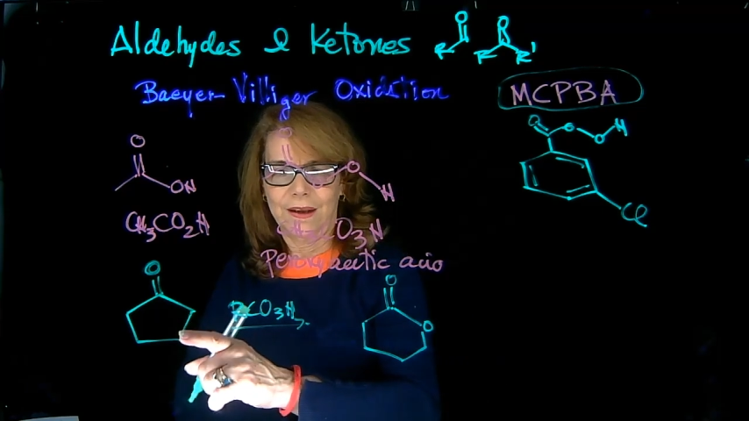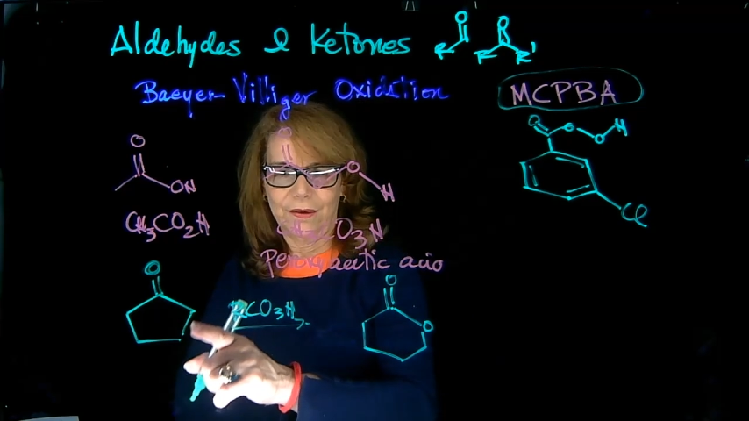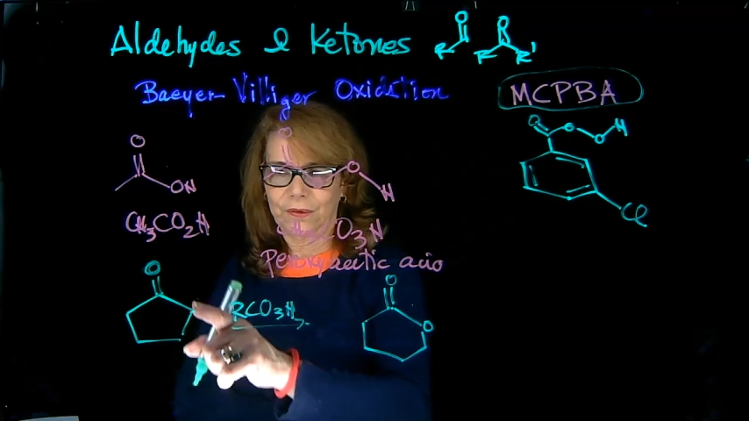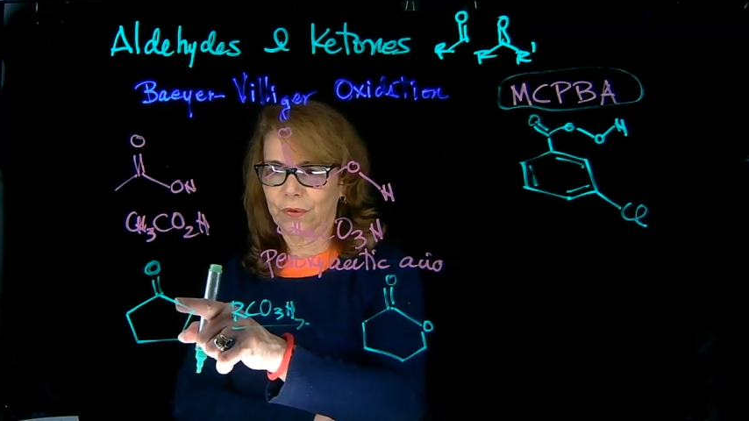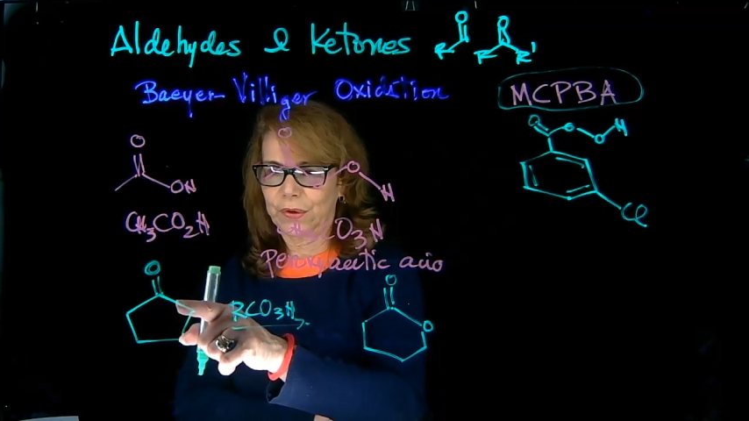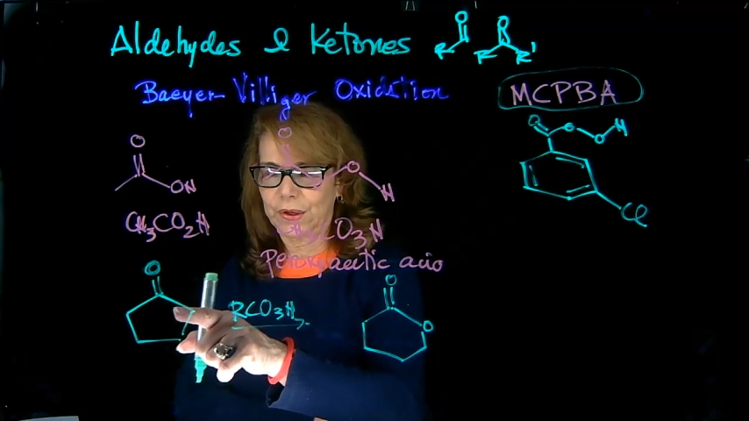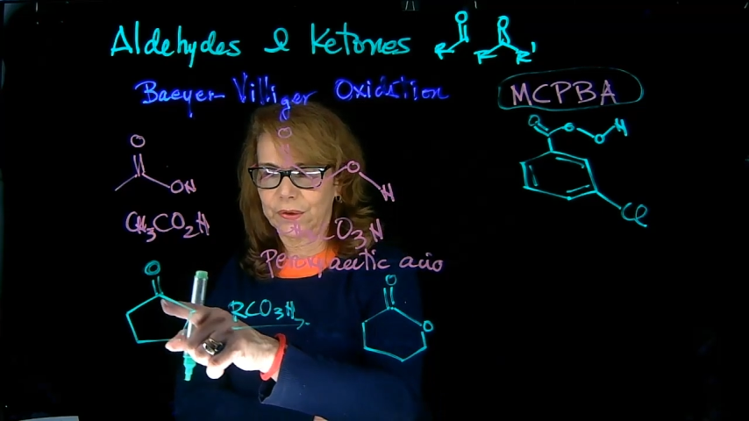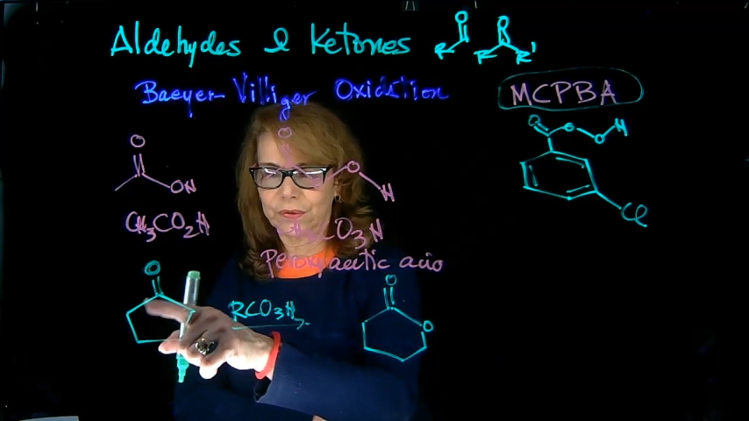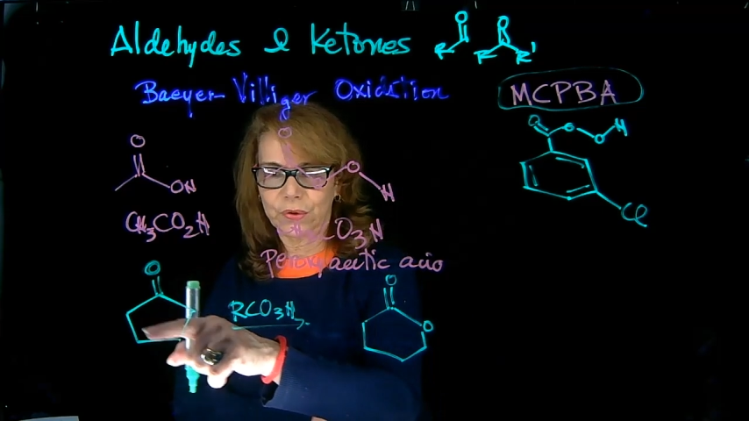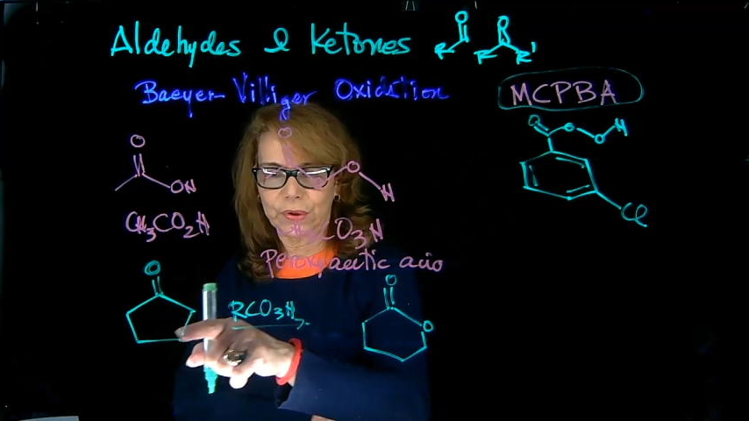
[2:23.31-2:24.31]
So here,
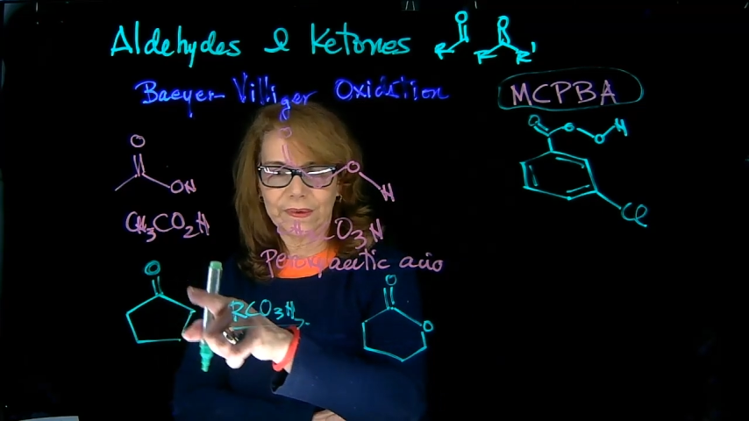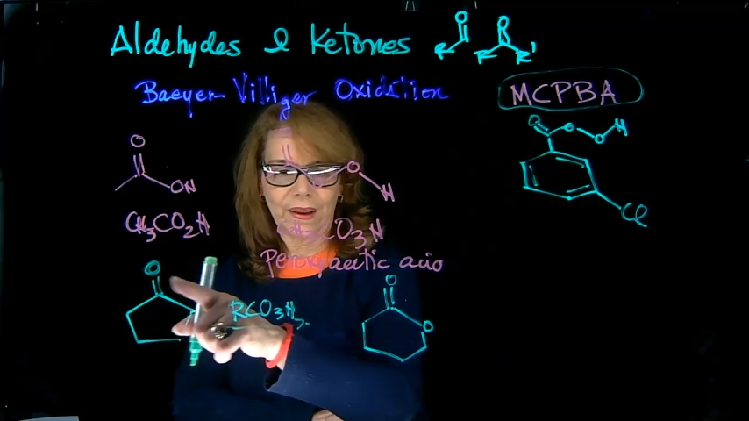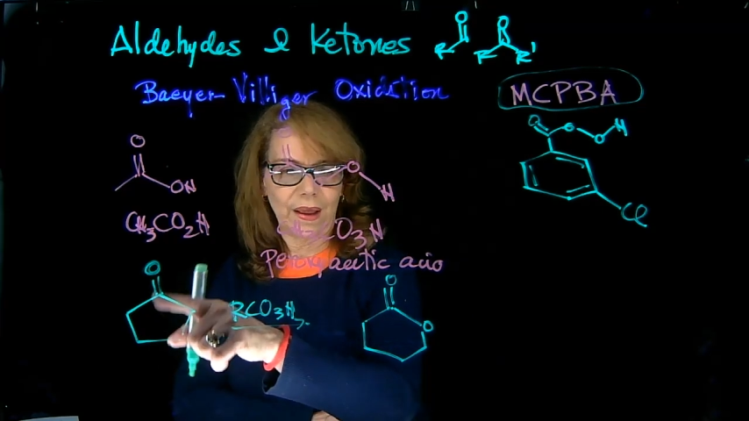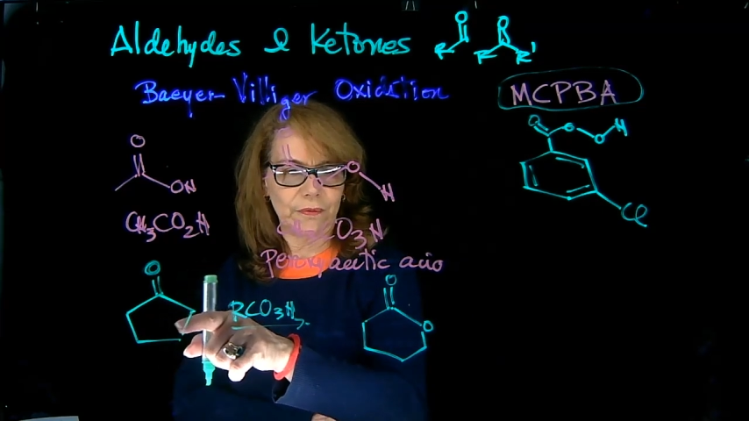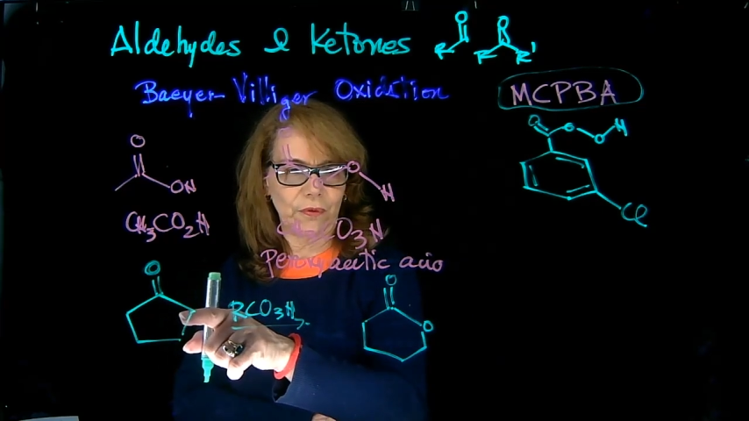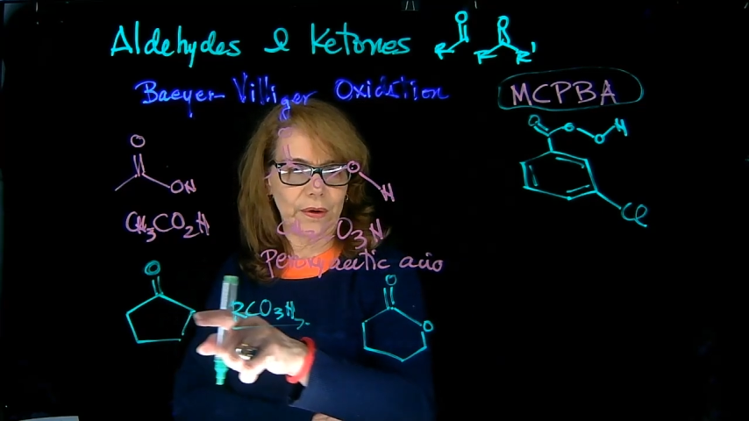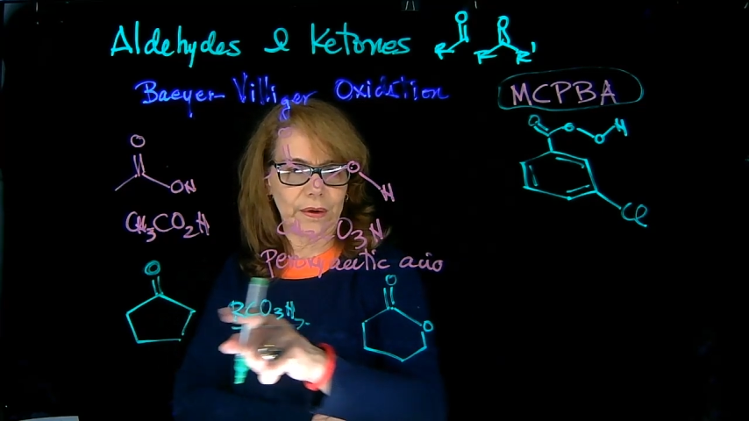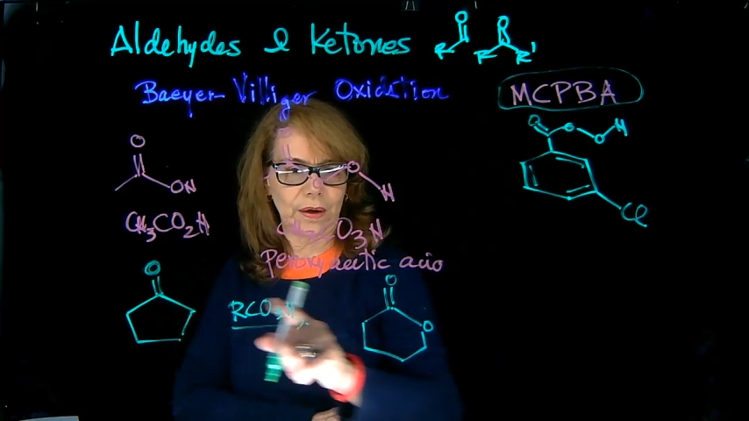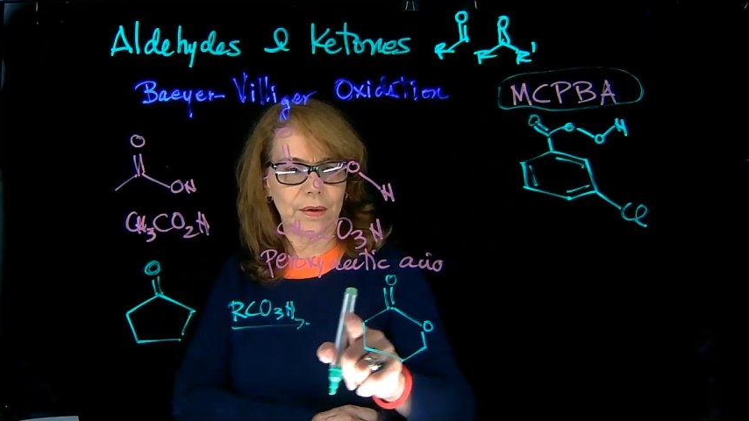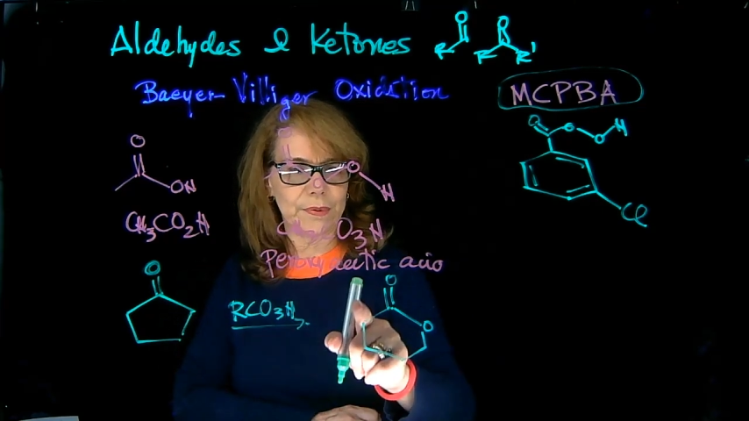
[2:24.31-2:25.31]
notice I have 5
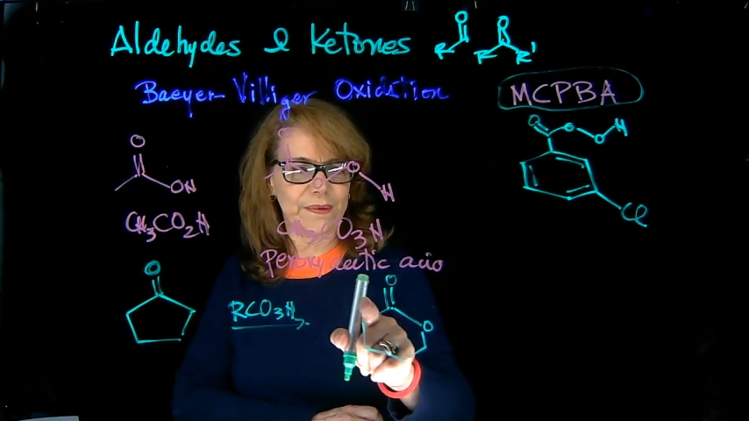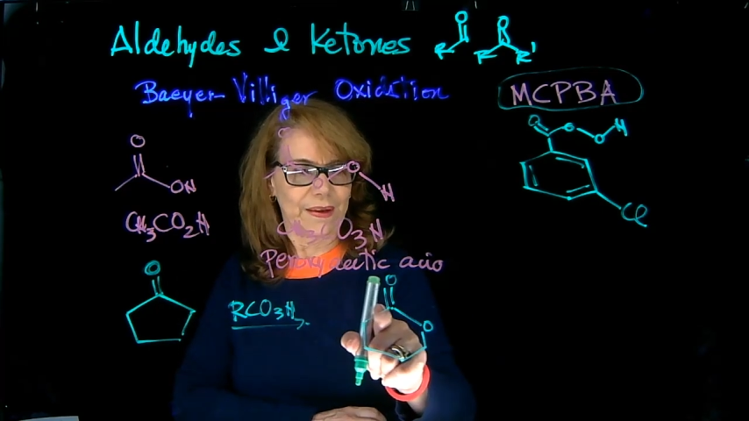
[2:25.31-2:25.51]
carbons,